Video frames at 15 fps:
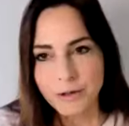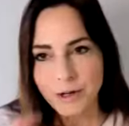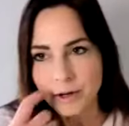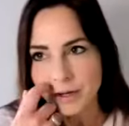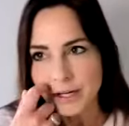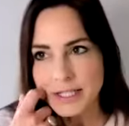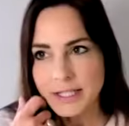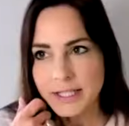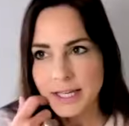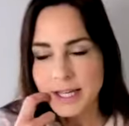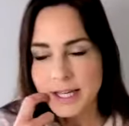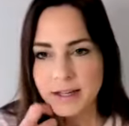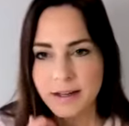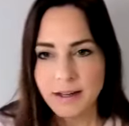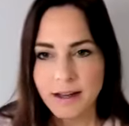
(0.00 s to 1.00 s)
notice
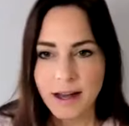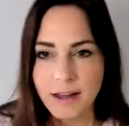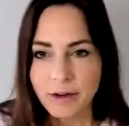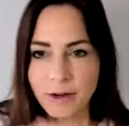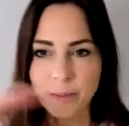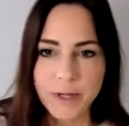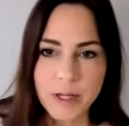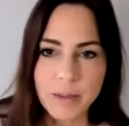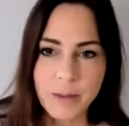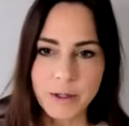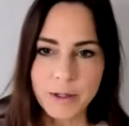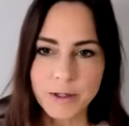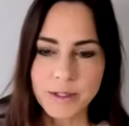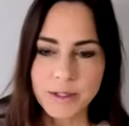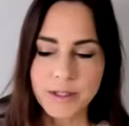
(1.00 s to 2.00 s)
in other
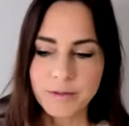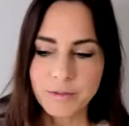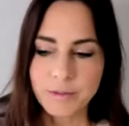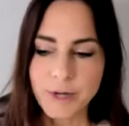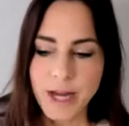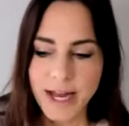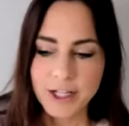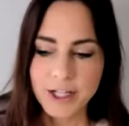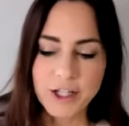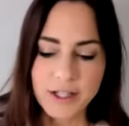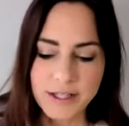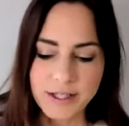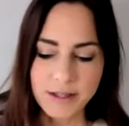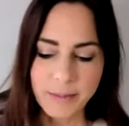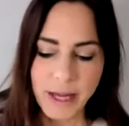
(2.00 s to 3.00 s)
people's
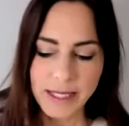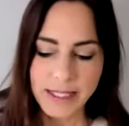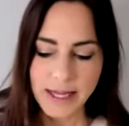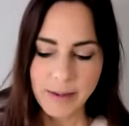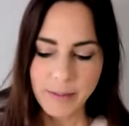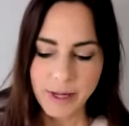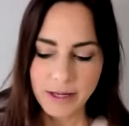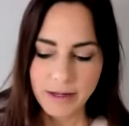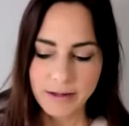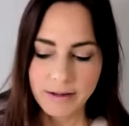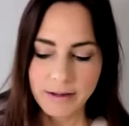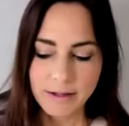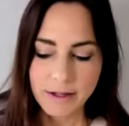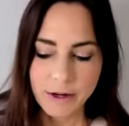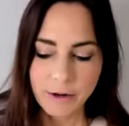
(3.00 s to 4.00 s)
reactions to the pandemic,
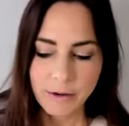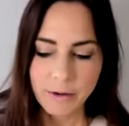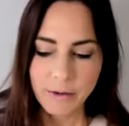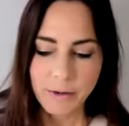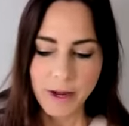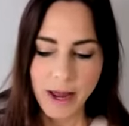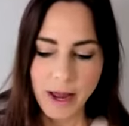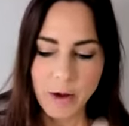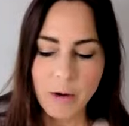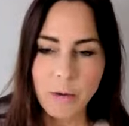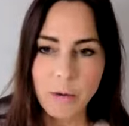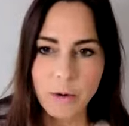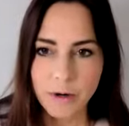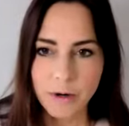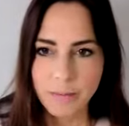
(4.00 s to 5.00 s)
who
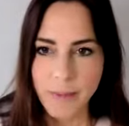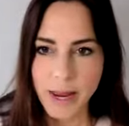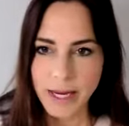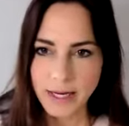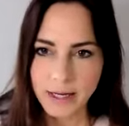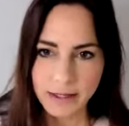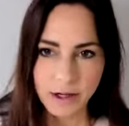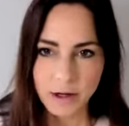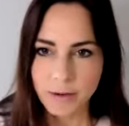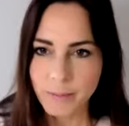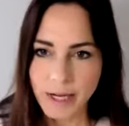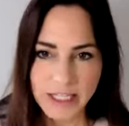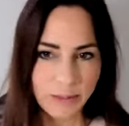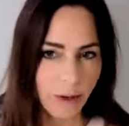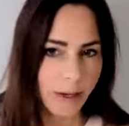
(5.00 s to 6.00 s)
were making,
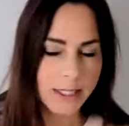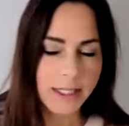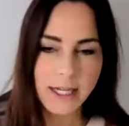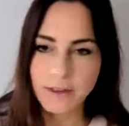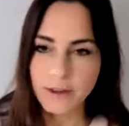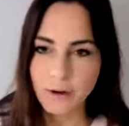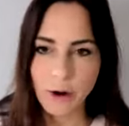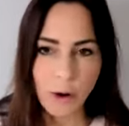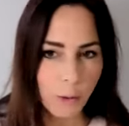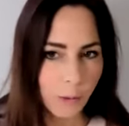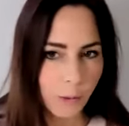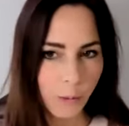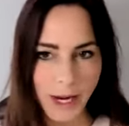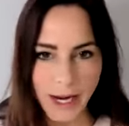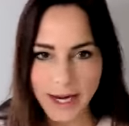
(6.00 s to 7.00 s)
experimenting in their
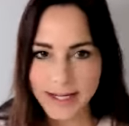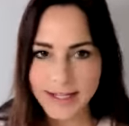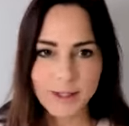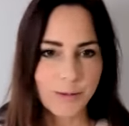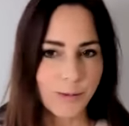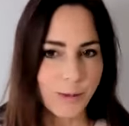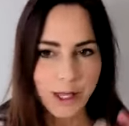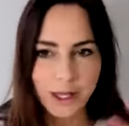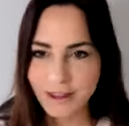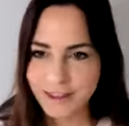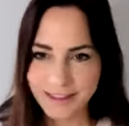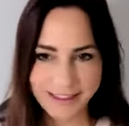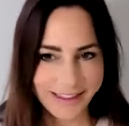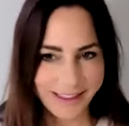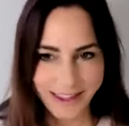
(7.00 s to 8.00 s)
own ways with
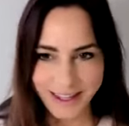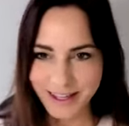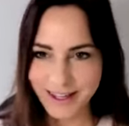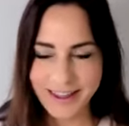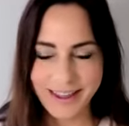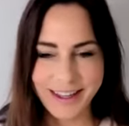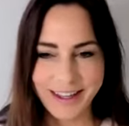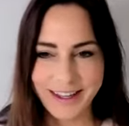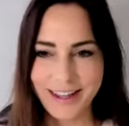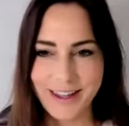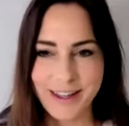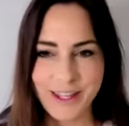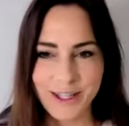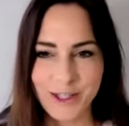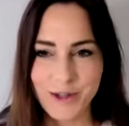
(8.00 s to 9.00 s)

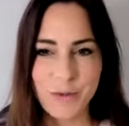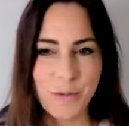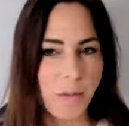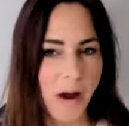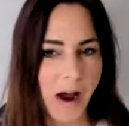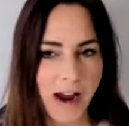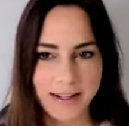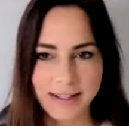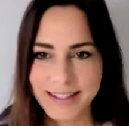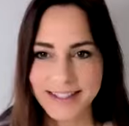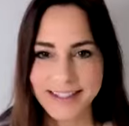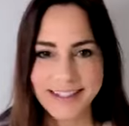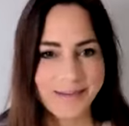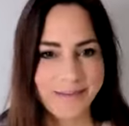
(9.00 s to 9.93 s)
the Zoom box